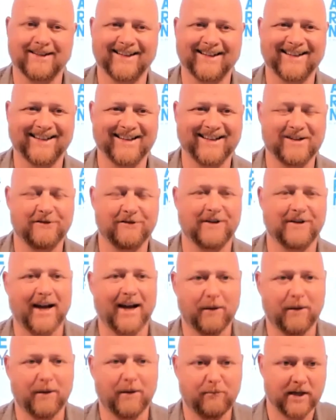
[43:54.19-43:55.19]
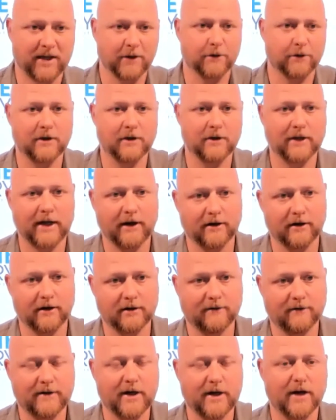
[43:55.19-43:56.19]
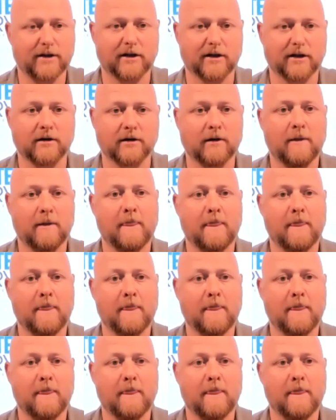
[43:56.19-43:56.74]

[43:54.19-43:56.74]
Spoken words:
and you've got to peel the layers of the onion,